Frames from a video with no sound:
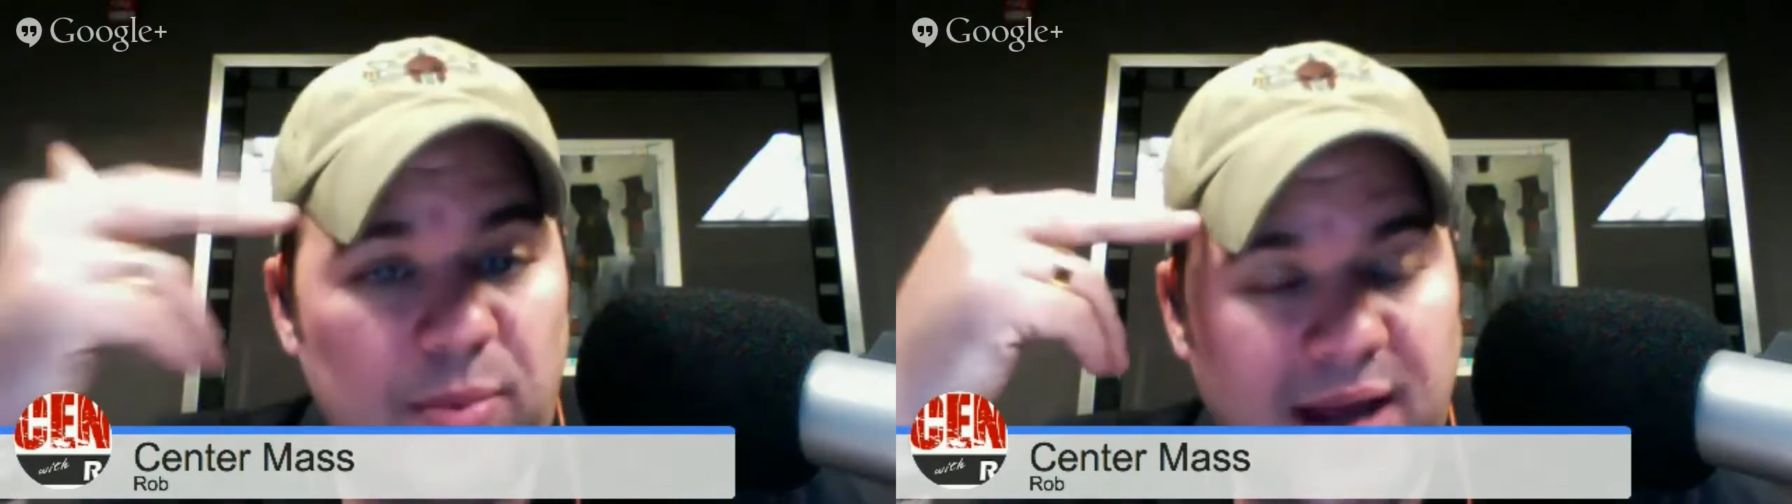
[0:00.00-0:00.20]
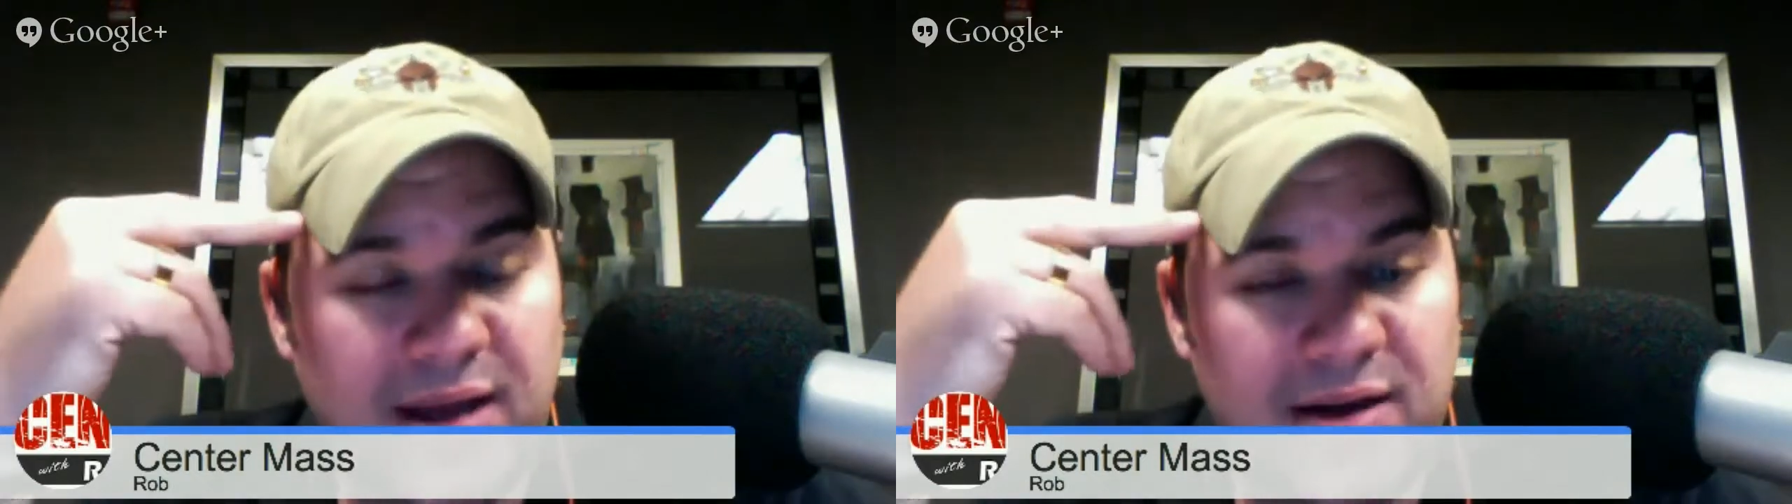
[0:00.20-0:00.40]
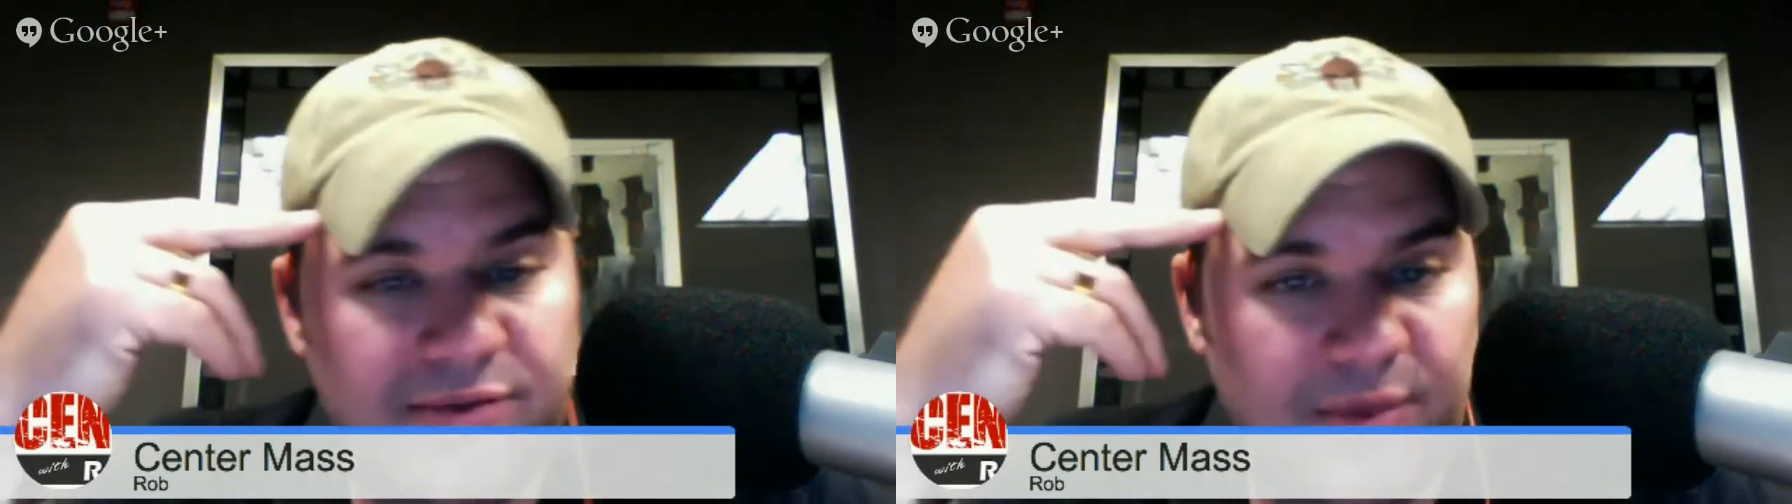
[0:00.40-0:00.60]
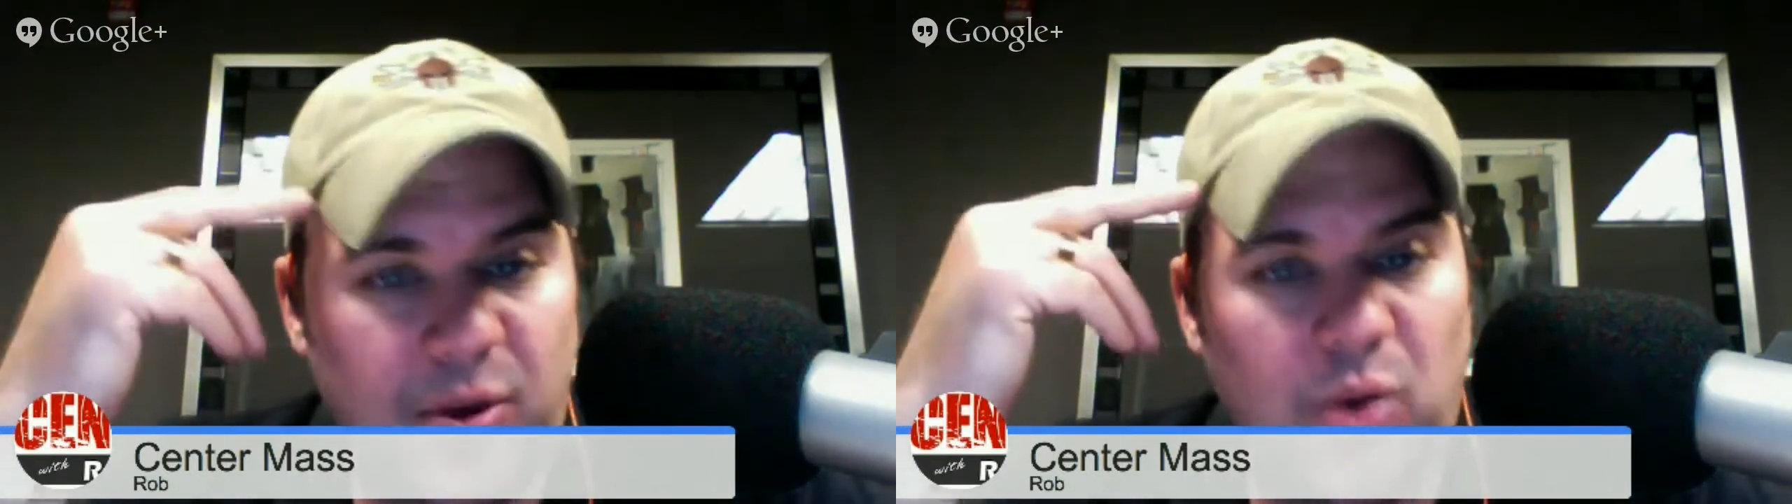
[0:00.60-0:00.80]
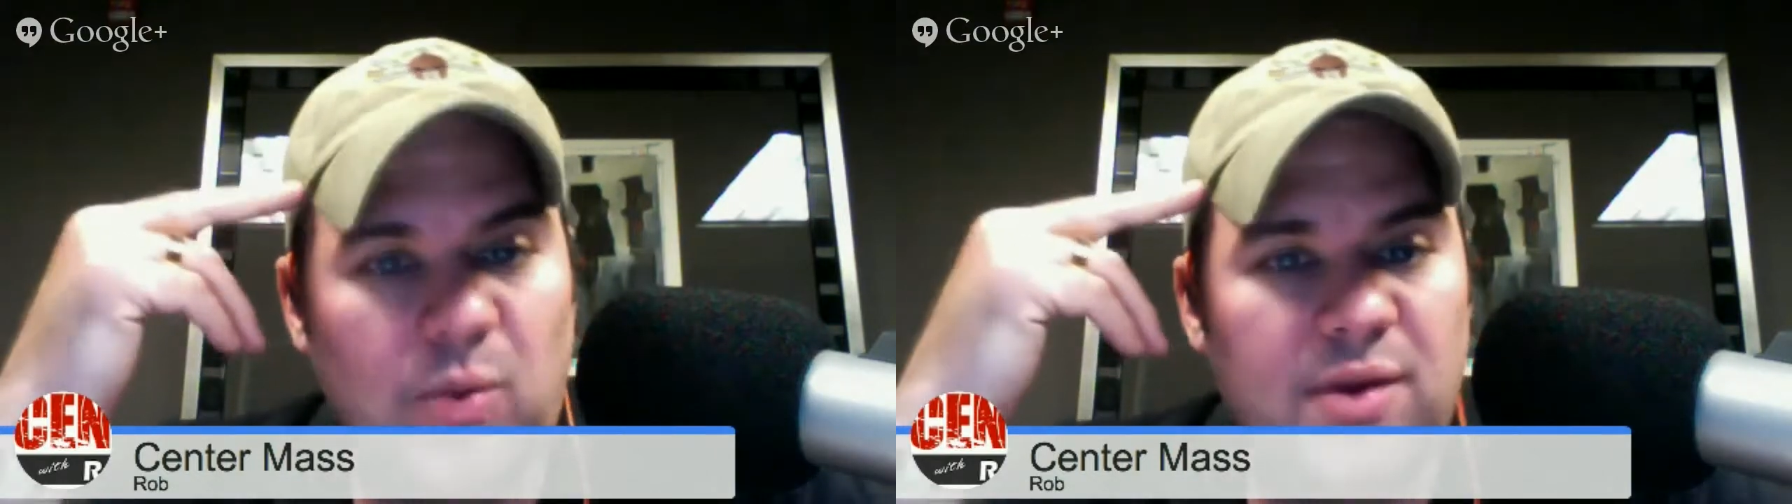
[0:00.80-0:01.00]
back into
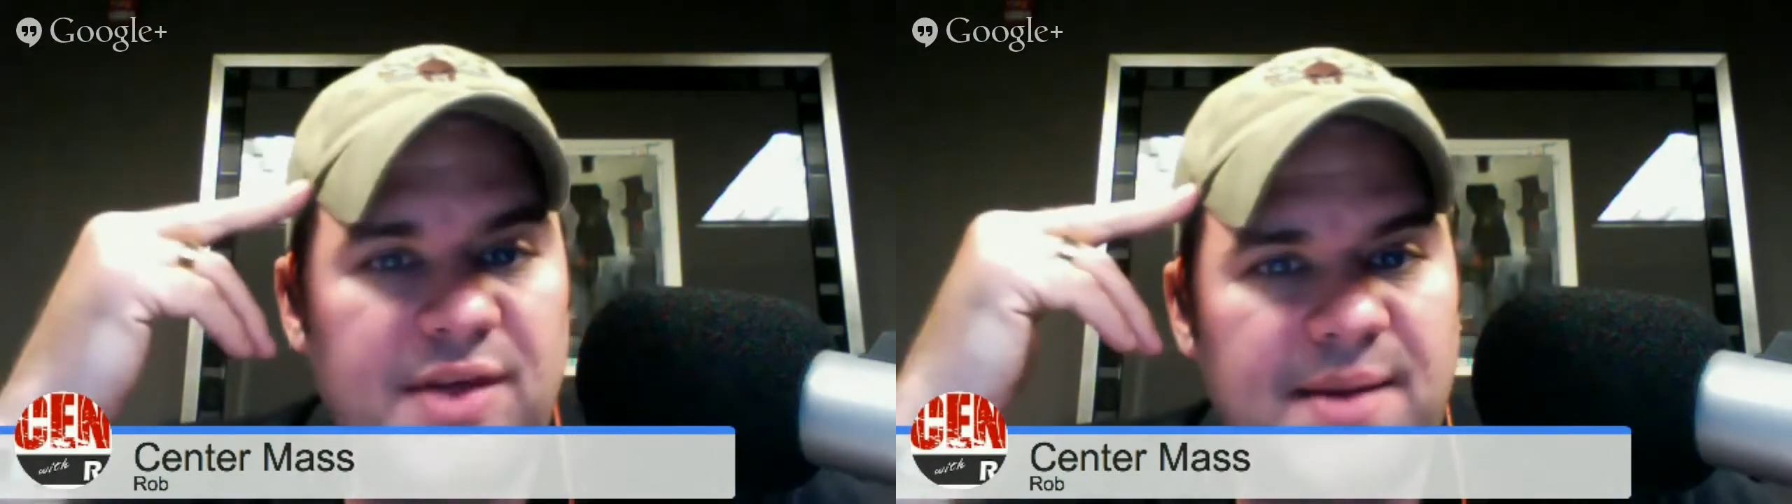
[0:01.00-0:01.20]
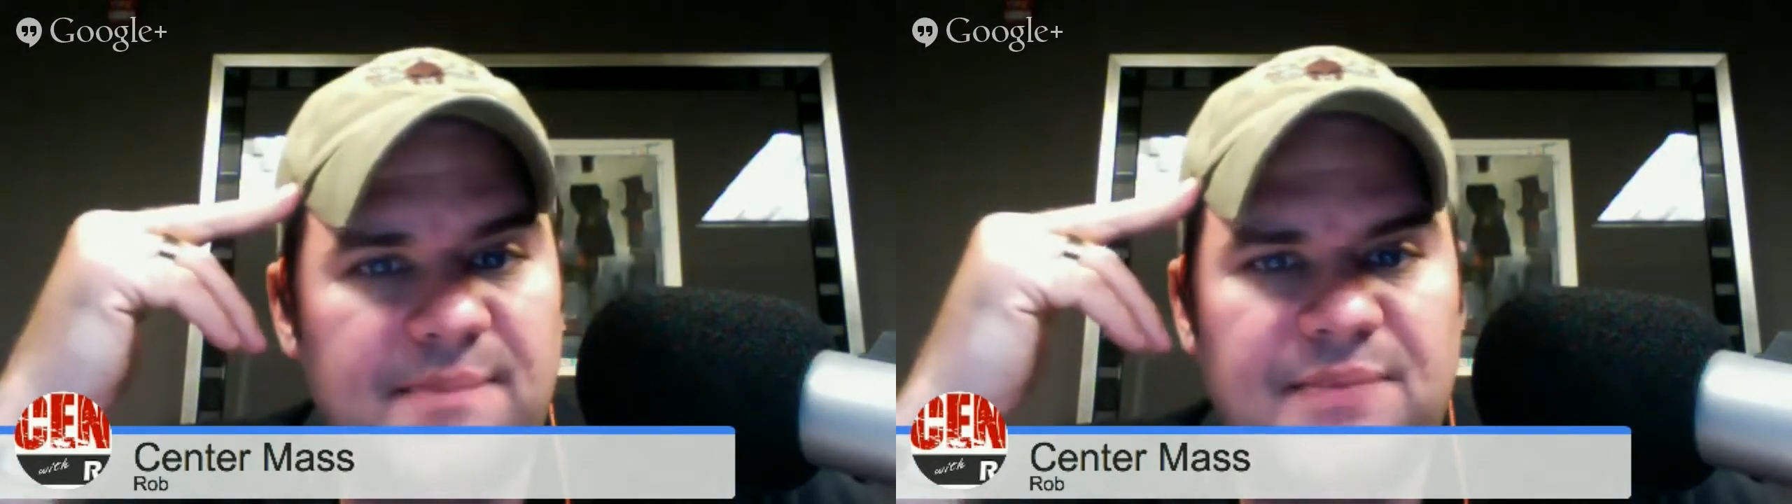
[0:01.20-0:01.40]
football with him.